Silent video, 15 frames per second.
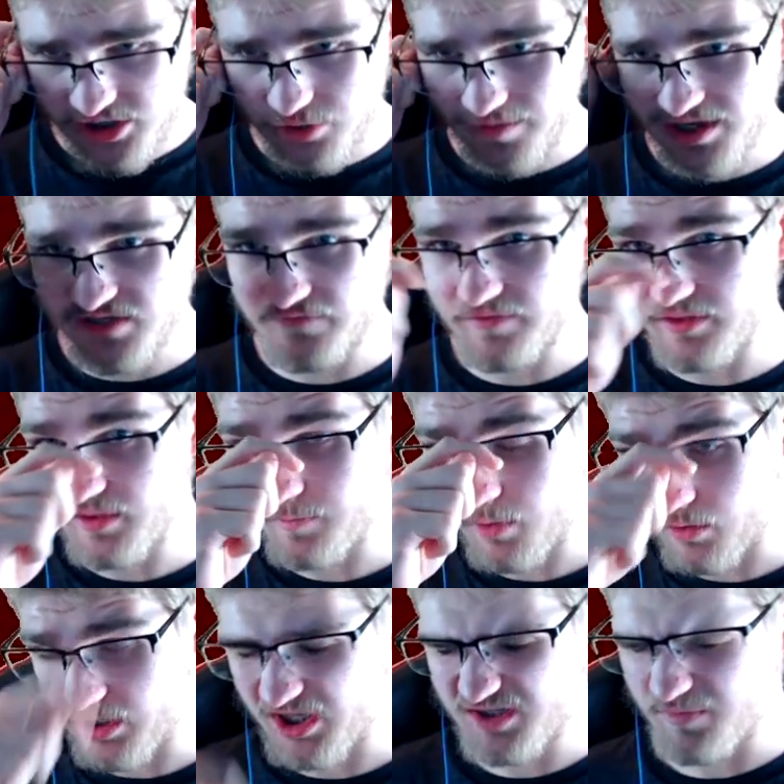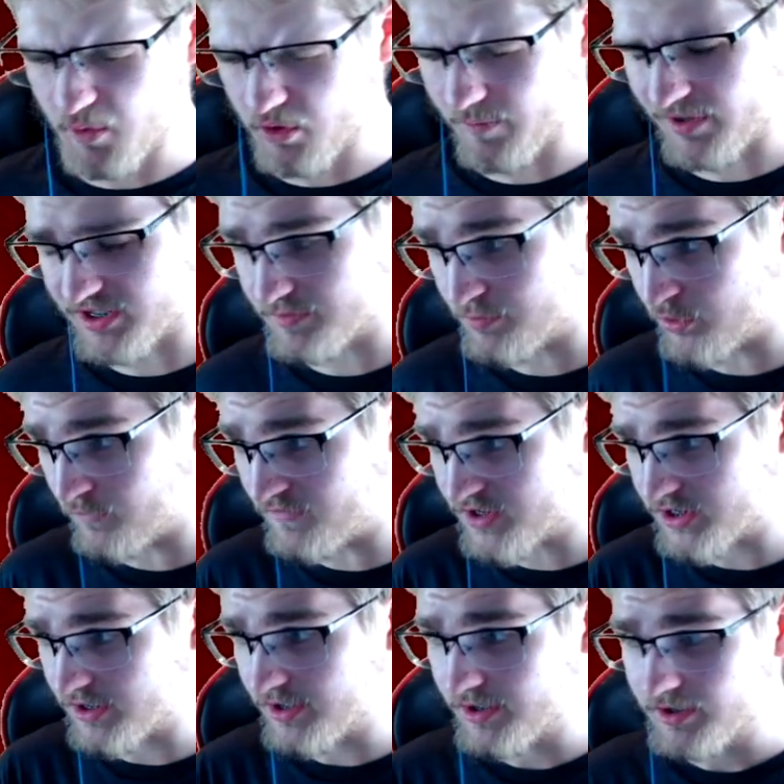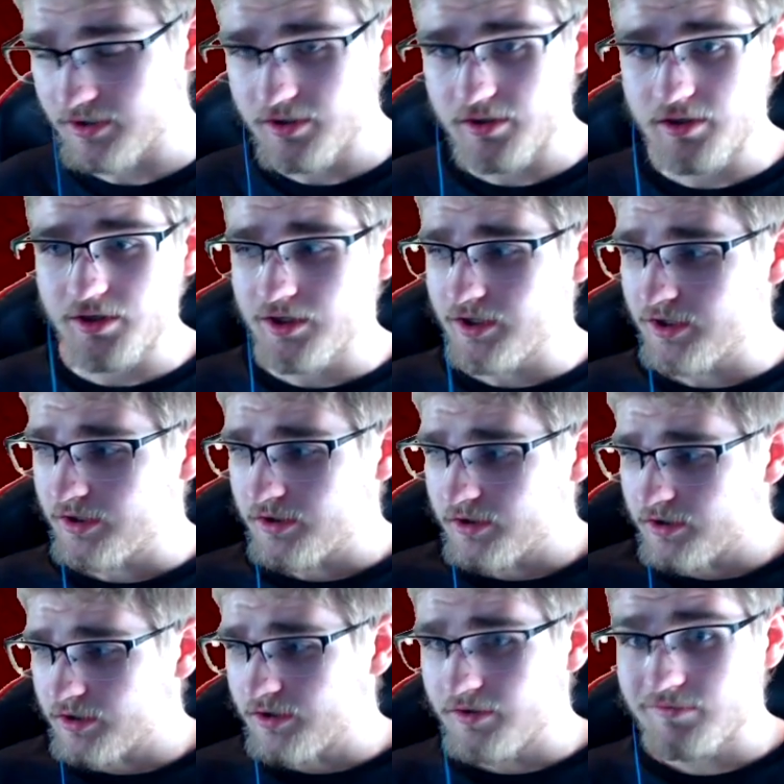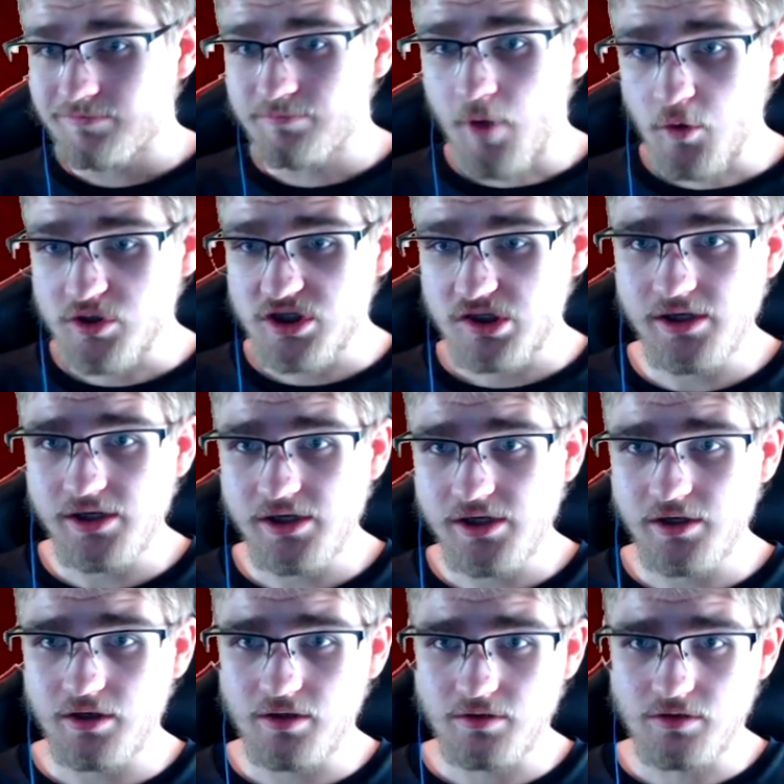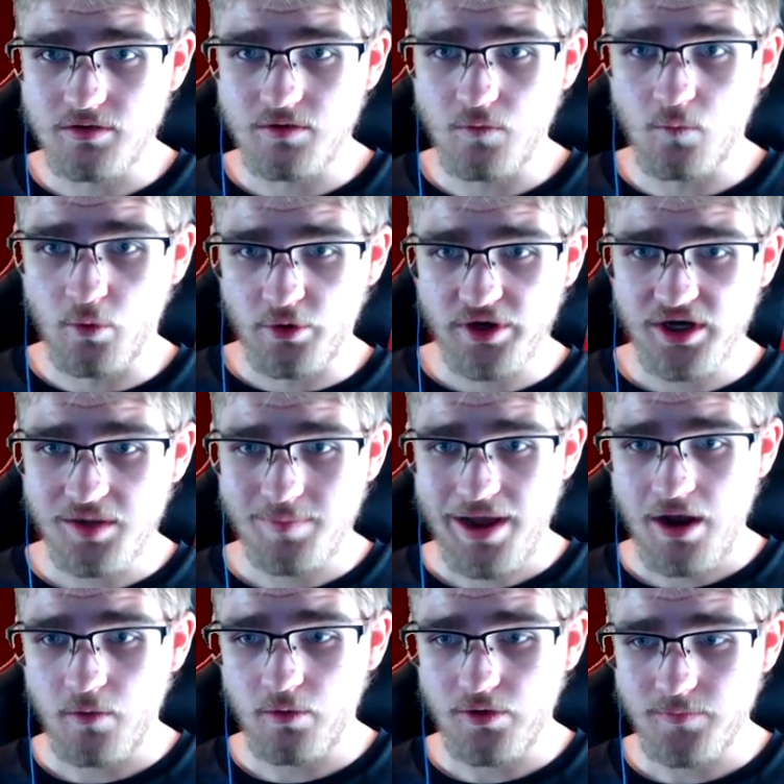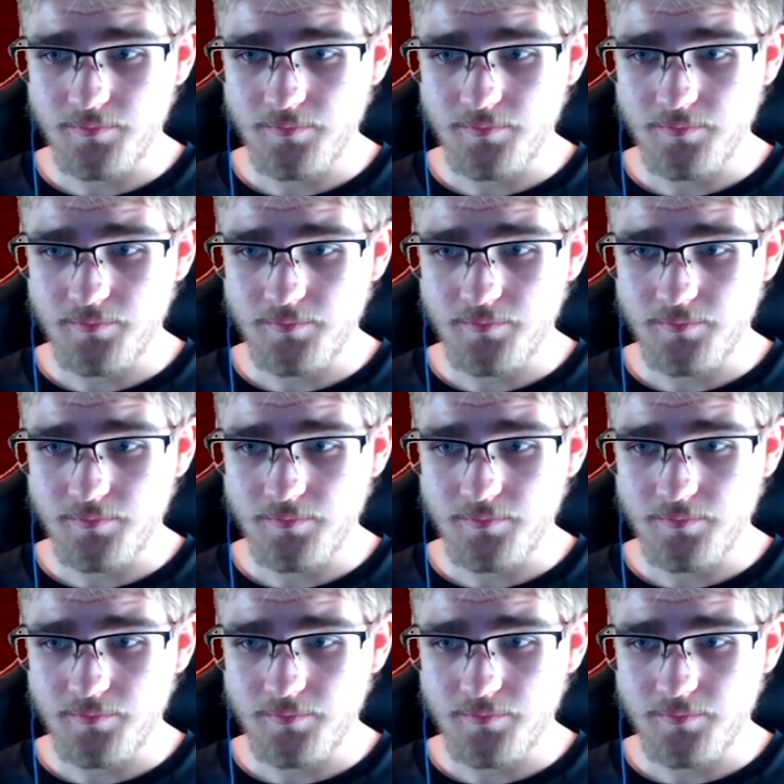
the rest of his Pokemon's moves. Mostly worried about